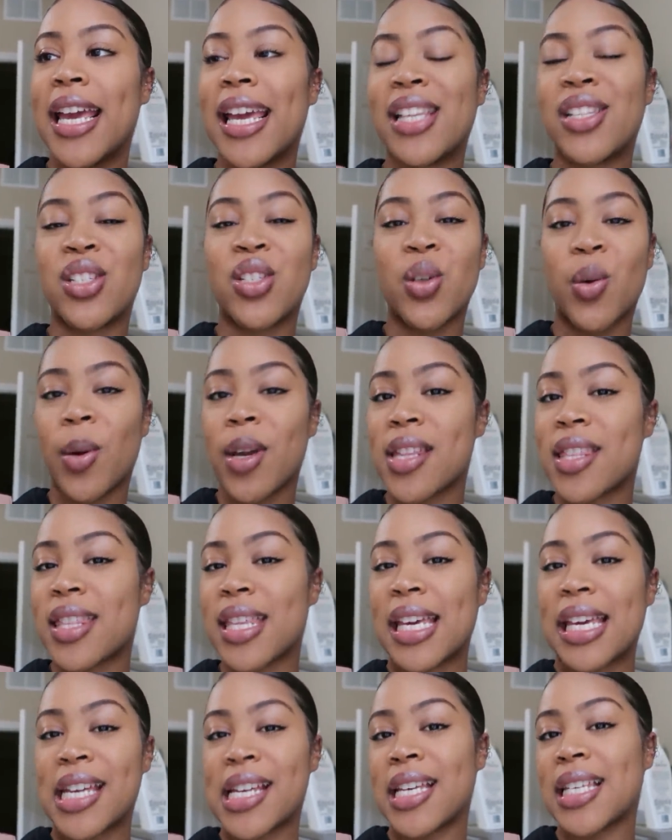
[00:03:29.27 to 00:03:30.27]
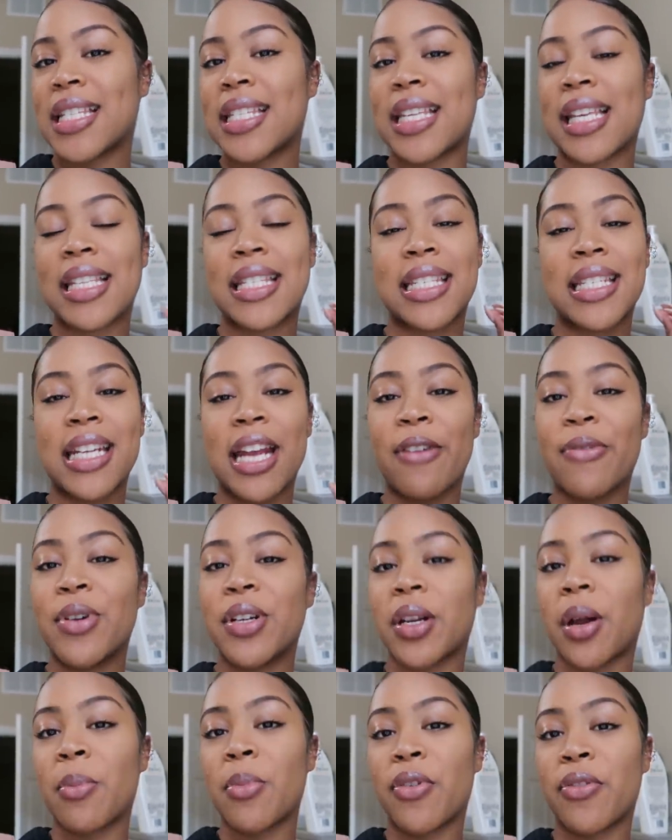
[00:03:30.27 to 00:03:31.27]
It's doing things it's
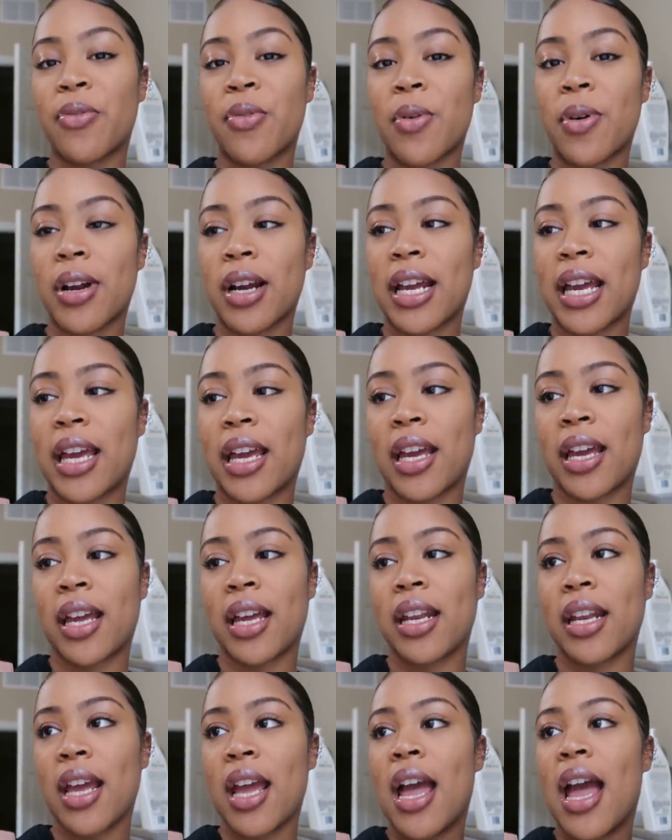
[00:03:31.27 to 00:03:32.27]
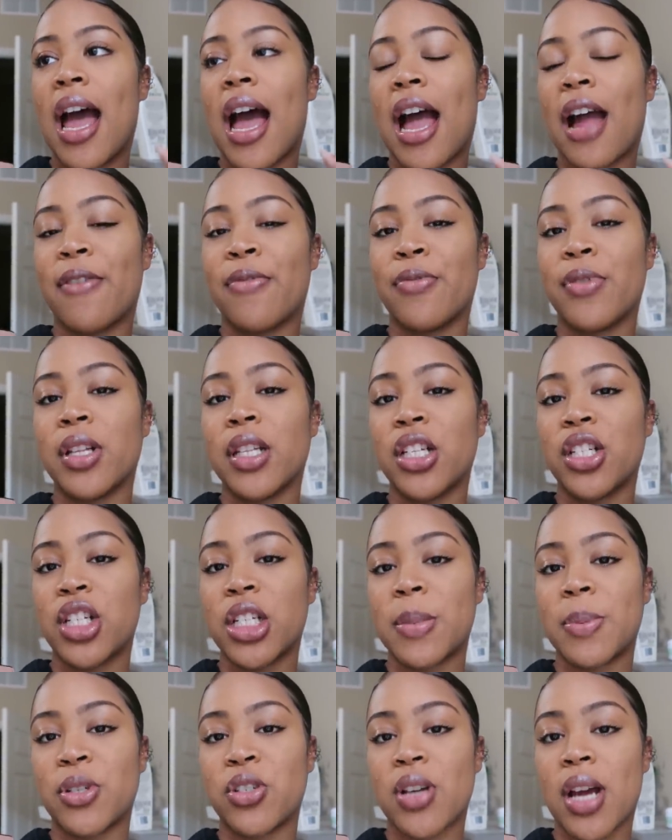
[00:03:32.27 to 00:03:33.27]
never done before. And I've really
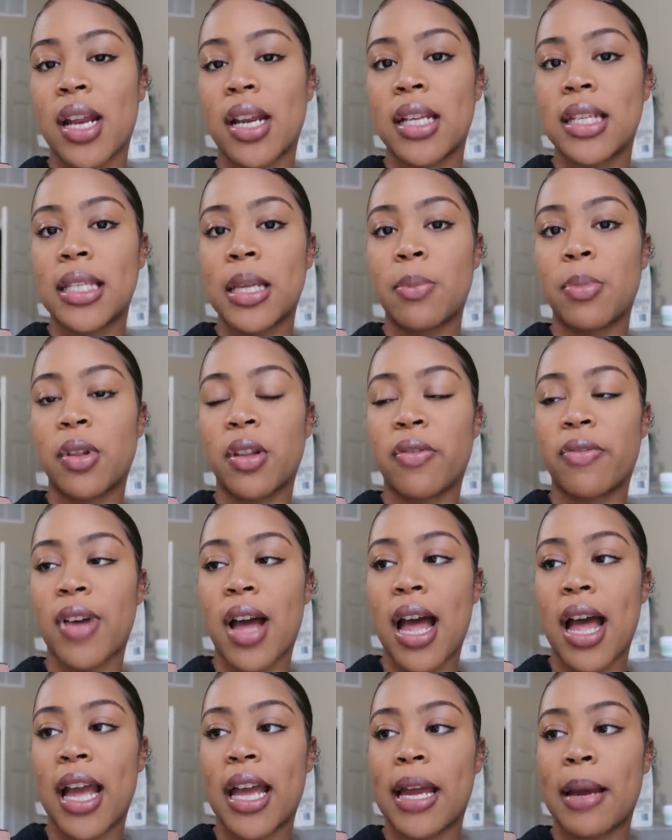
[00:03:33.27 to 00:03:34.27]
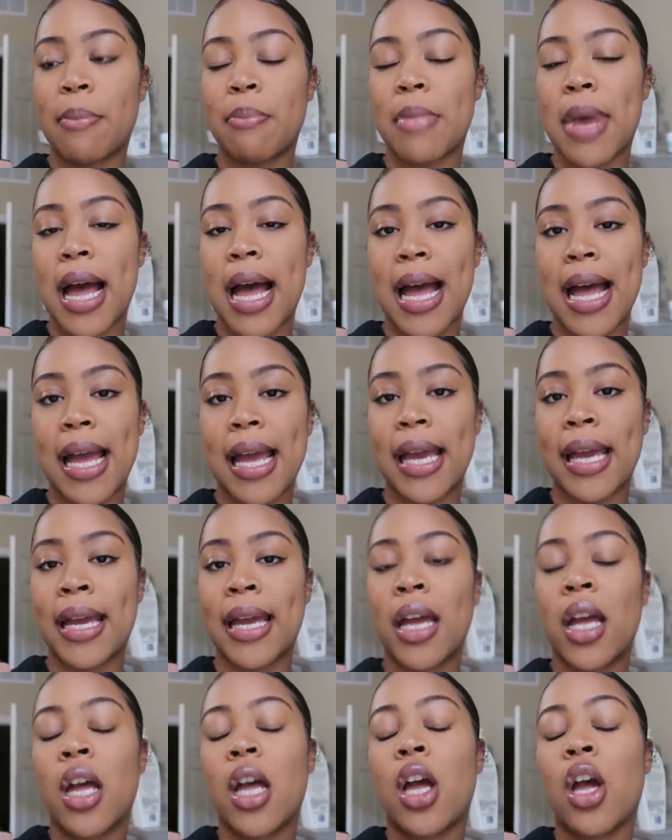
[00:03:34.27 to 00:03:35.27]
just been trying to simplify
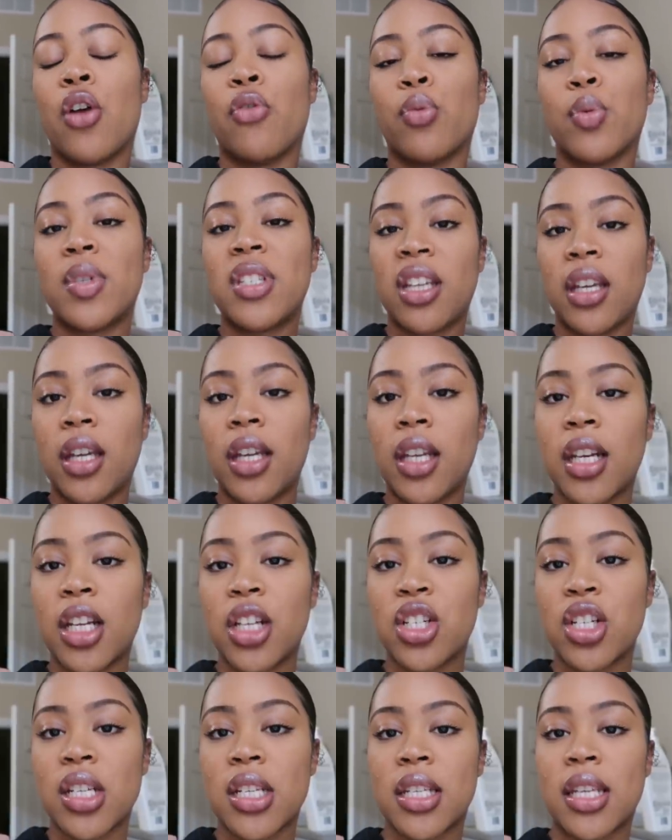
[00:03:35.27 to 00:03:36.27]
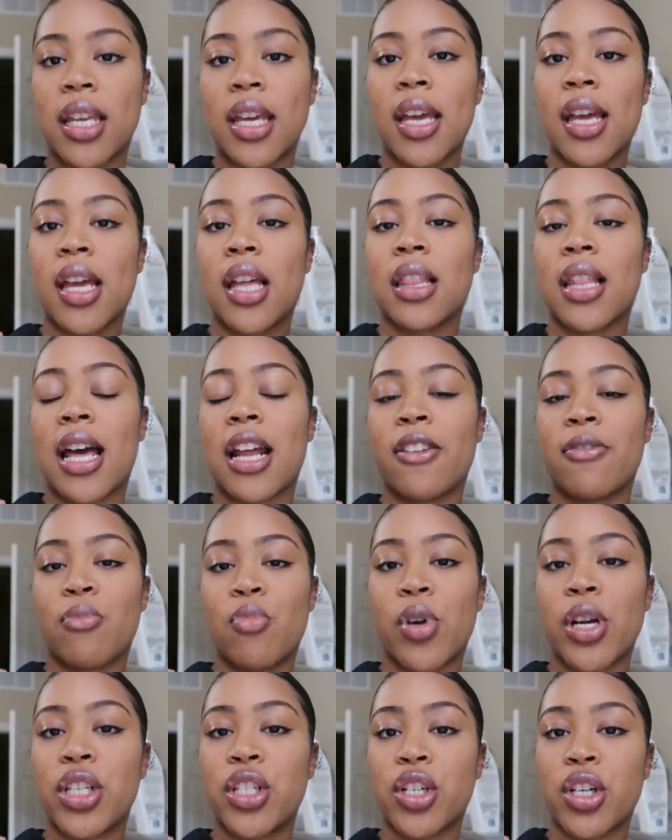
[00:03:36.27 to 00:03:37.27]
my routine and just get a lot of
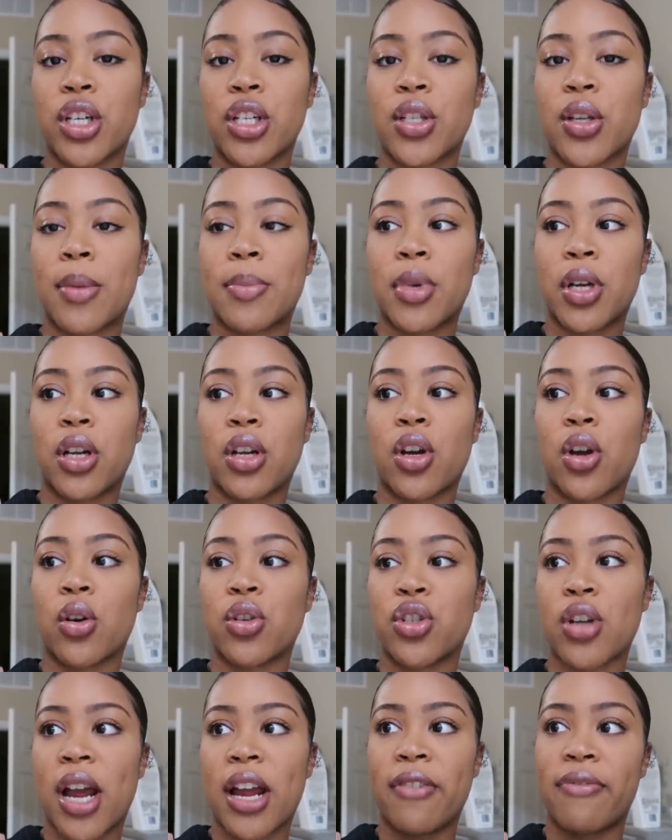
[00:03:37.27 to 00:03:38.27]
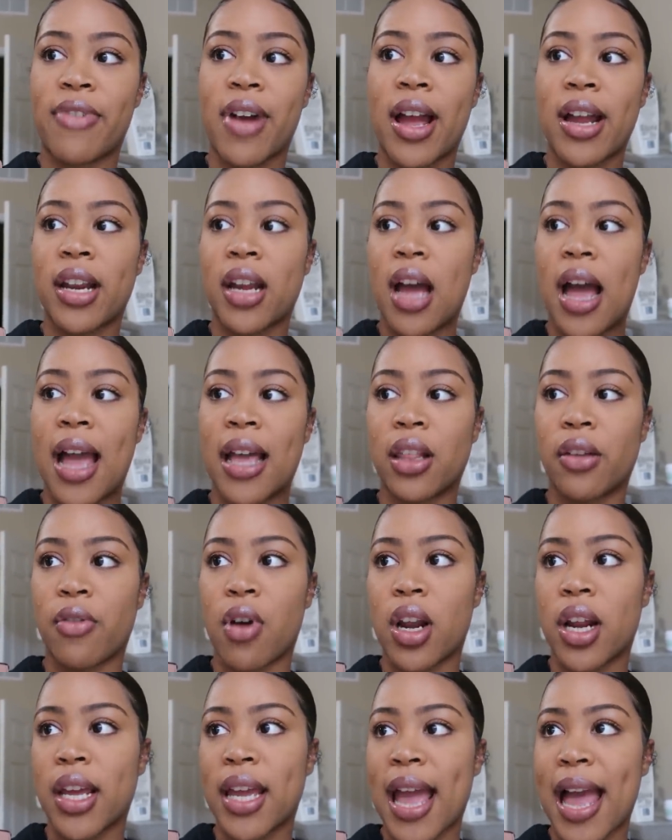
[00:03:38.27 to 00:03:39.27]
moisture. So I'm going to go try and find a
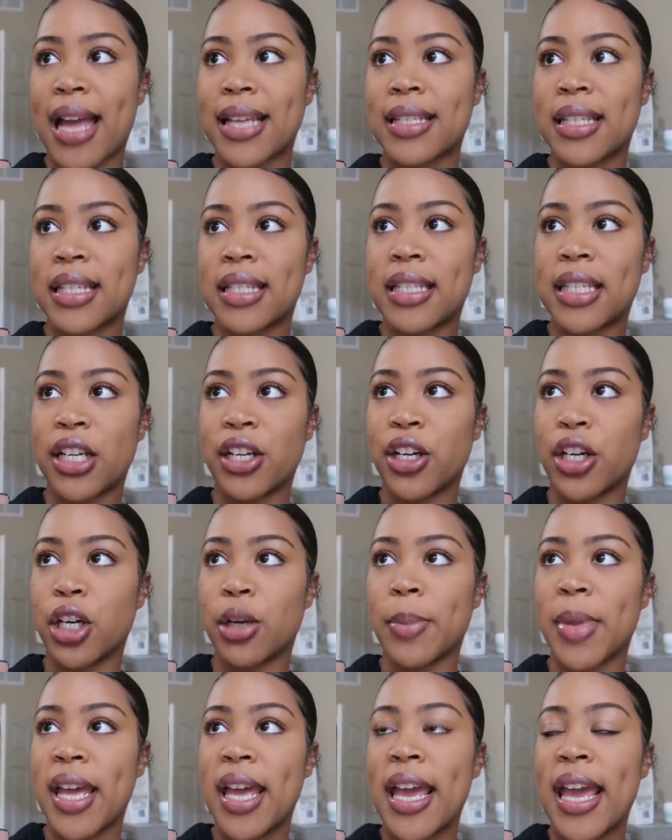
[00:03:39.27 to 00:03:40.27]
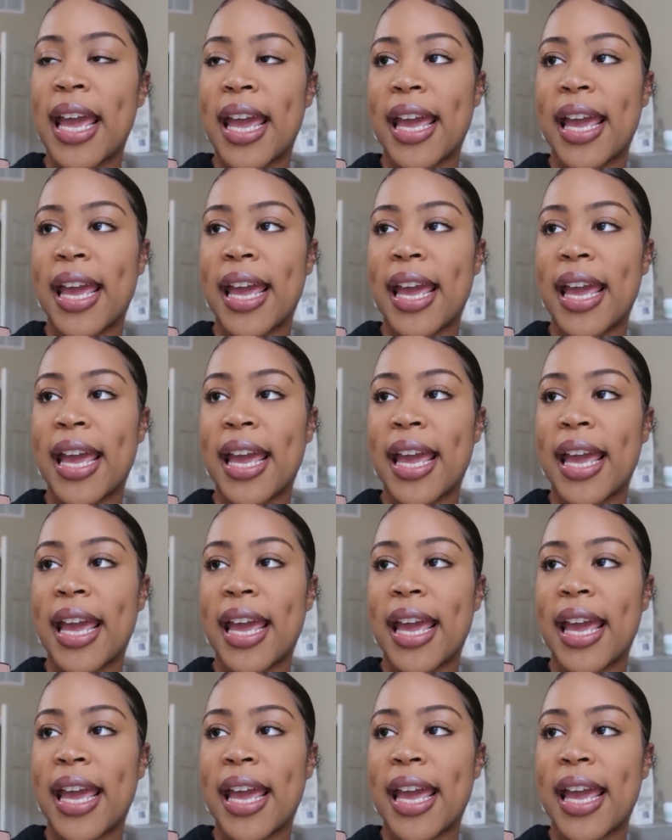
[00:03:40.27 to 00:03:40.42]
hyaluronic acid serum.